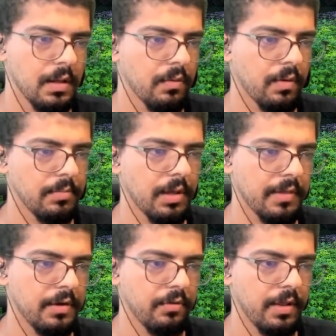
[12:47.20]
Quick
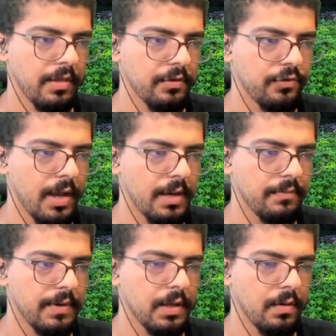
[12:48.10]
Blocks integrates chat
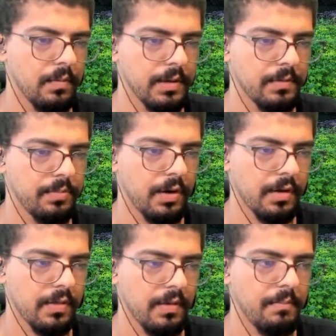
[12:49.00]
and video into
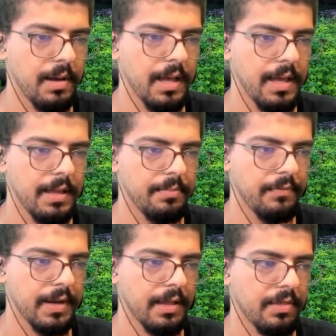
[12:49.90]
products by
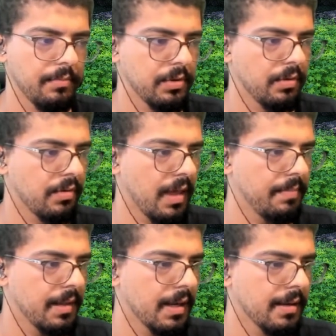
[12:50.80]
providing a simple to use
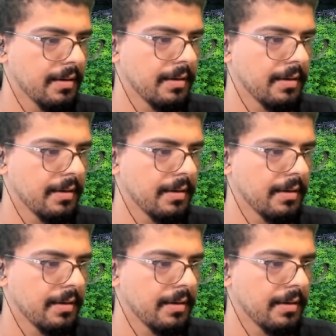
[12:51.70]
API.